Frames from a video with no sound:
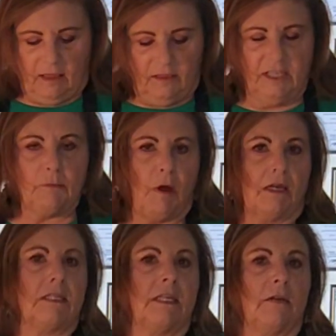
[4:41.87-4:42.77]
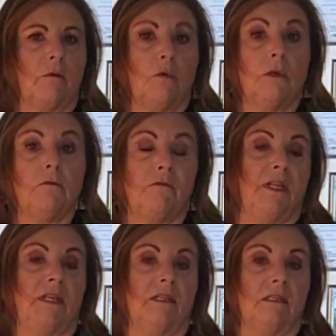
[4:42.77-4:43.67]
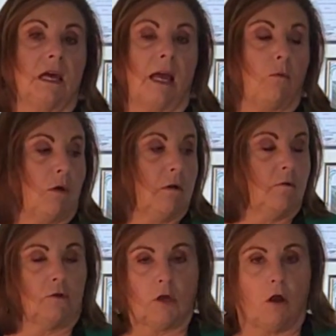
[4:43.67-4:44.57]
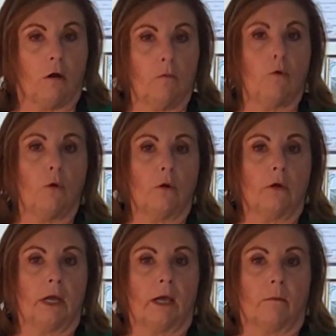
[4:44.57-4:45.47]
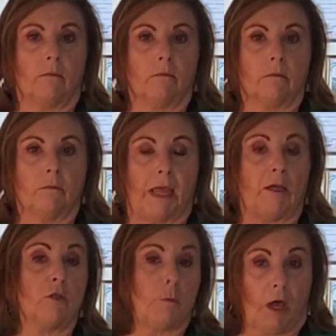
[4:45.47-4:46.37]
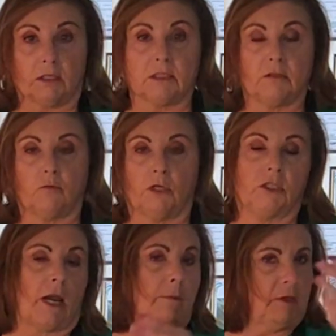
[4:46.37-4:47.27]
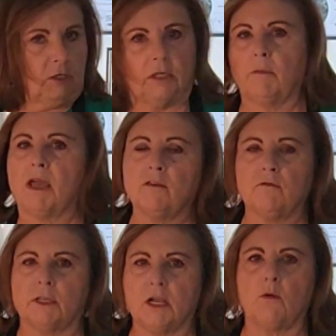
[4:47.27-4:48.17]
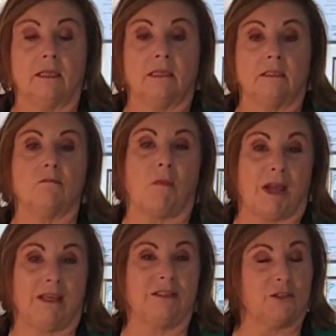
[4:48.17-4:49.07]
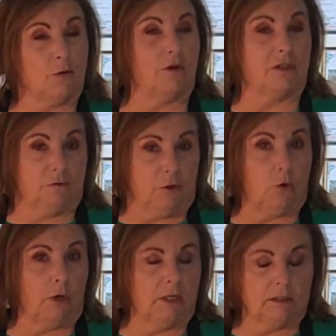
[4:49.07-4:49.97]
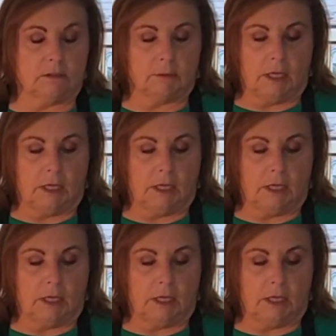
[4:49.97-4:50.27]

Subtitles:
This box here will fit inside one of those cardboard banker's boxes, which I mentioned in my other video is my storage of choice.